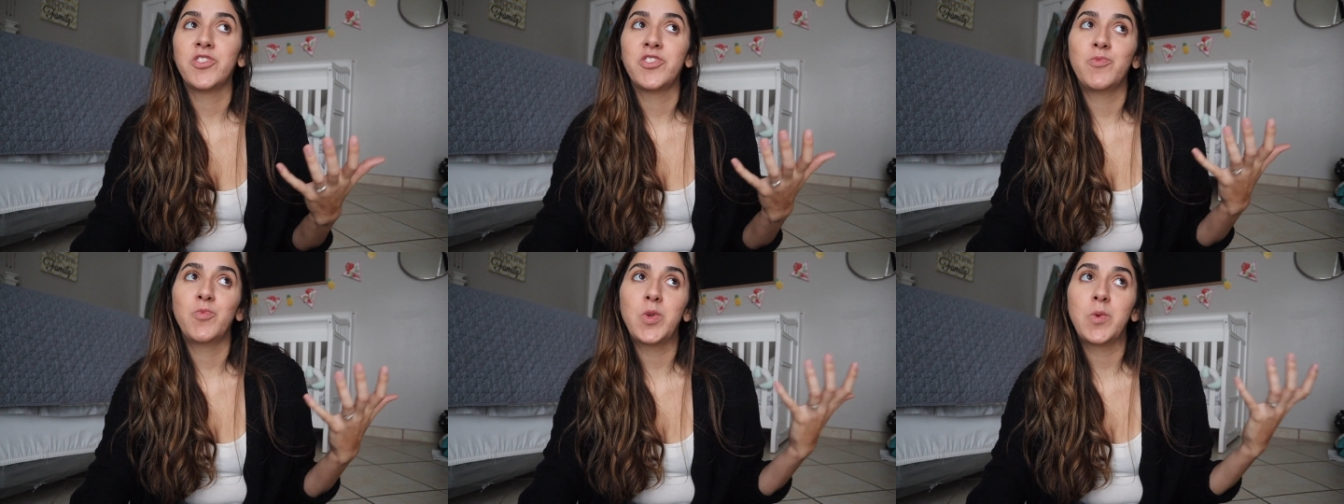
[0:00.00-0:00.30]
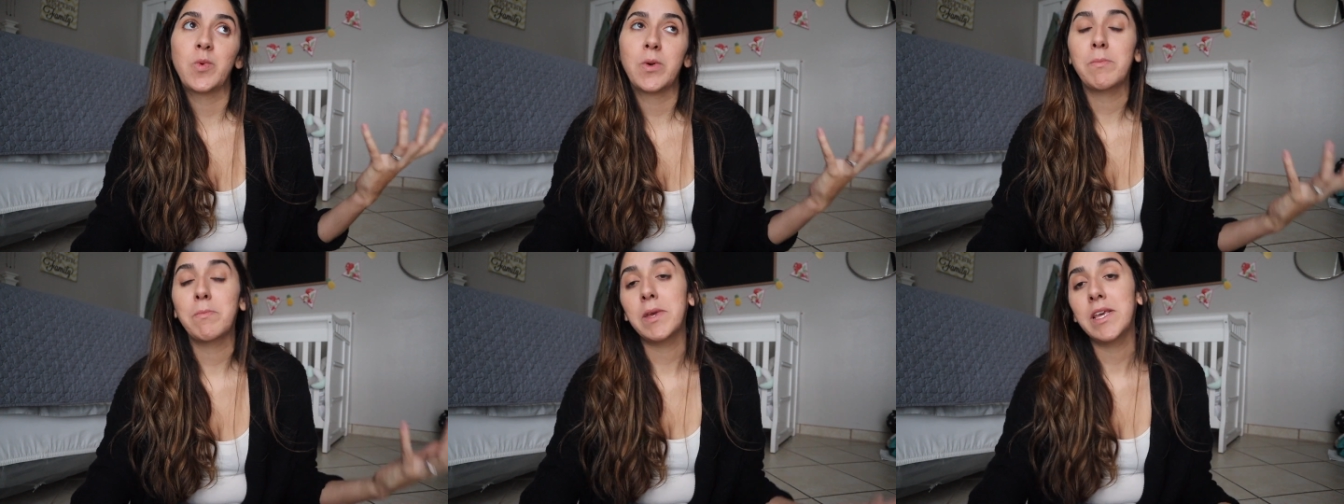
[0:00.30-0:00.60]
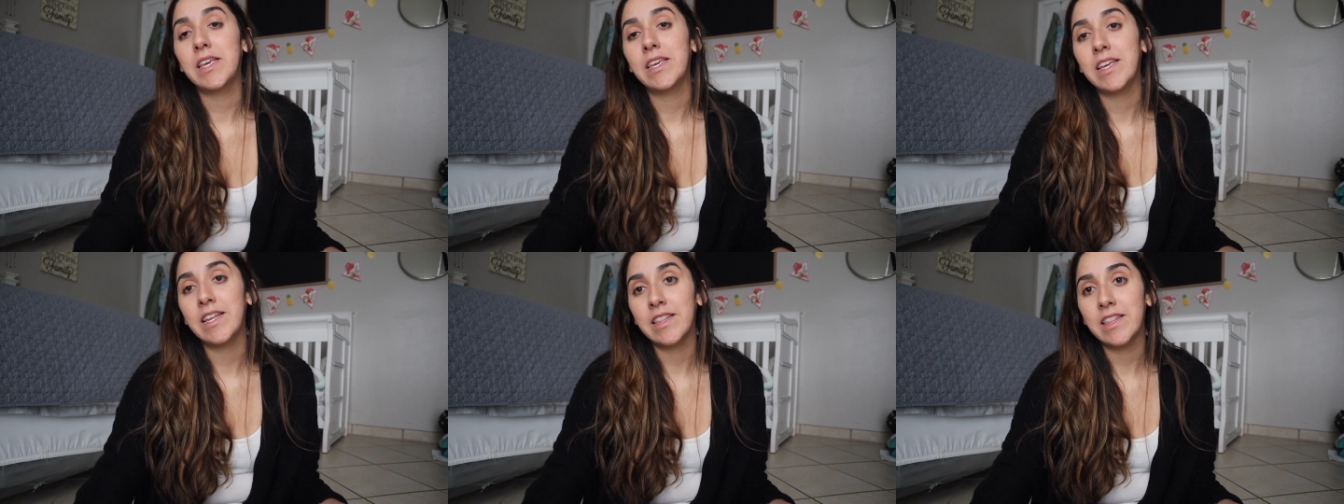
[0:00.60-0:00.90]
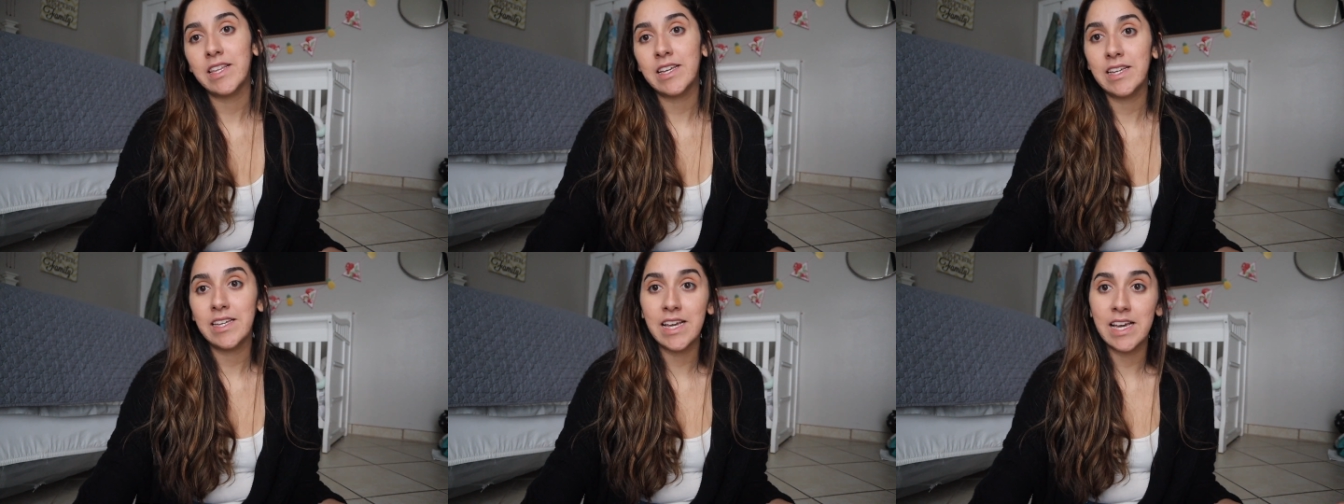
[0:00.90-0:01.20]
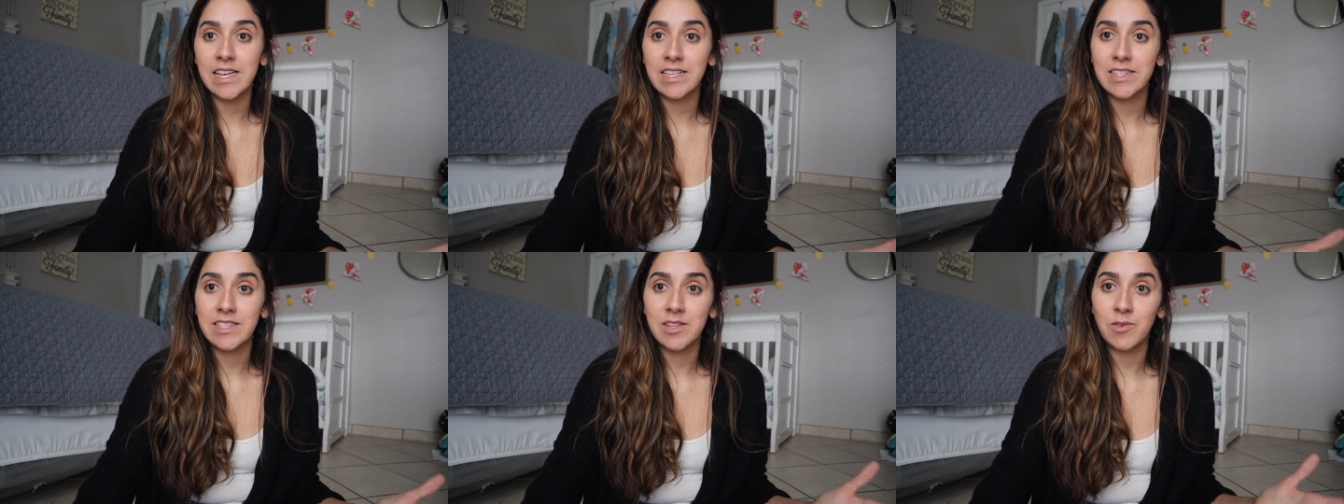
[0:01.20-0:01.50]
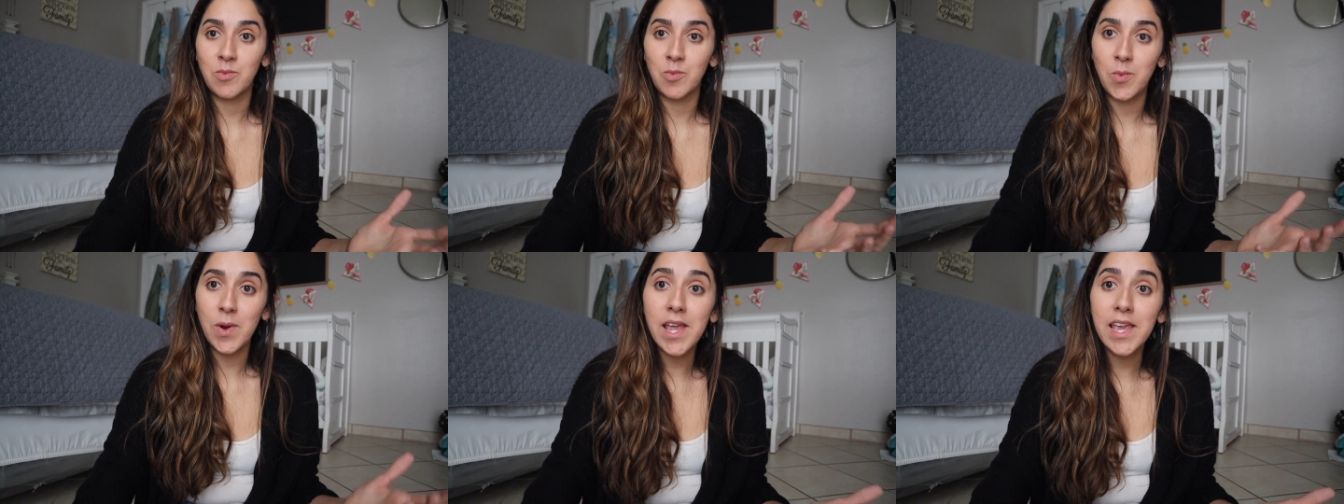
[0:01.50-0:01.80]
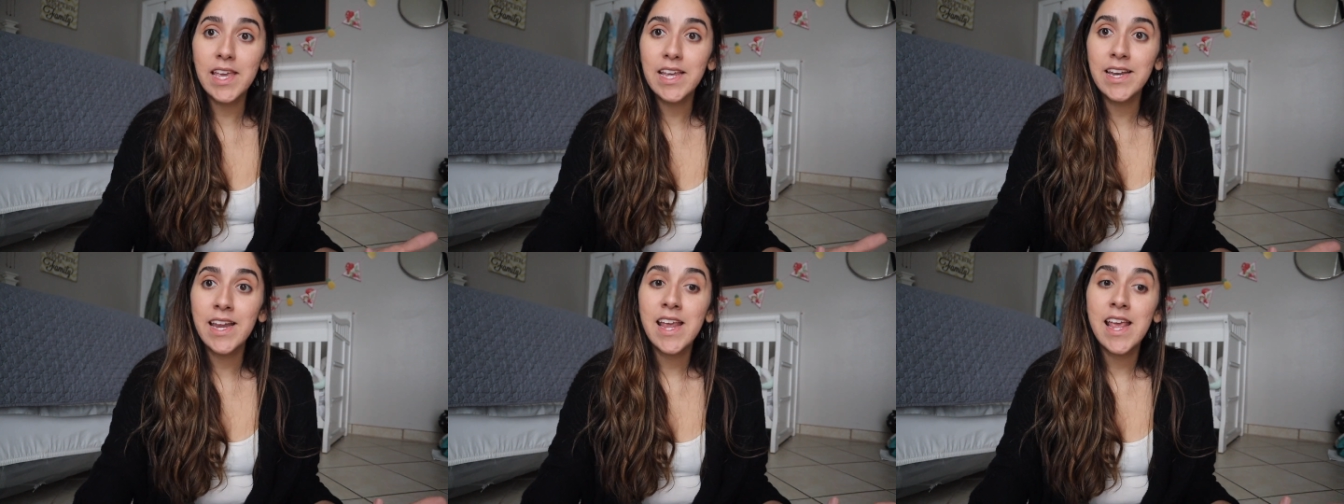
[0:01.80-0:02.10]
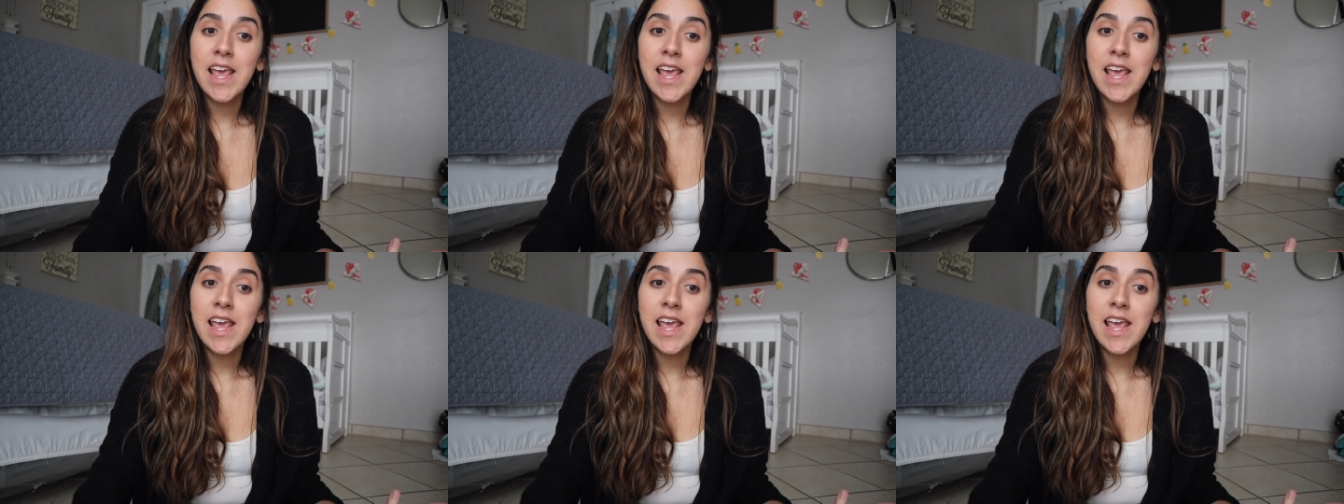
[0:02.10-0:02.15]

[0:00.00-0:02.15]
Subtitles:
we were making the guests wait.